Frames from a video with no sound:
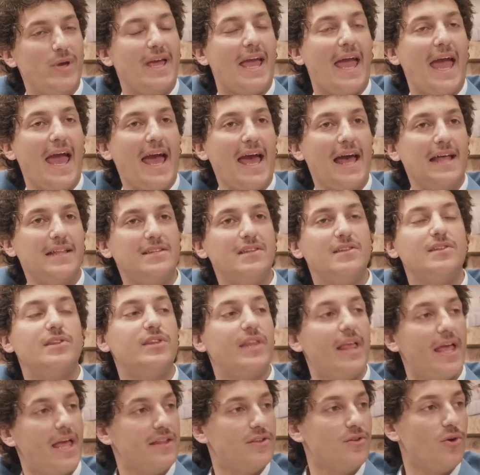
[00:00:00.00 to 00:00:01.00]
had
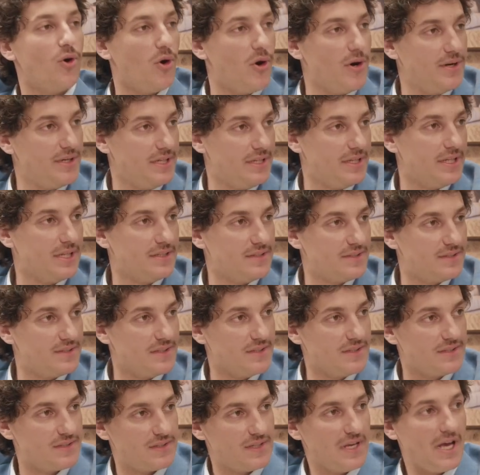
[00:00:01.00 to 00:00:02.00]
10
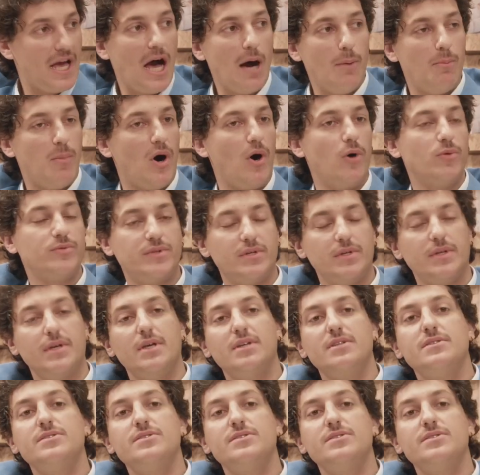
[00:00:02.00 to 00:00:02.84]
ordinances about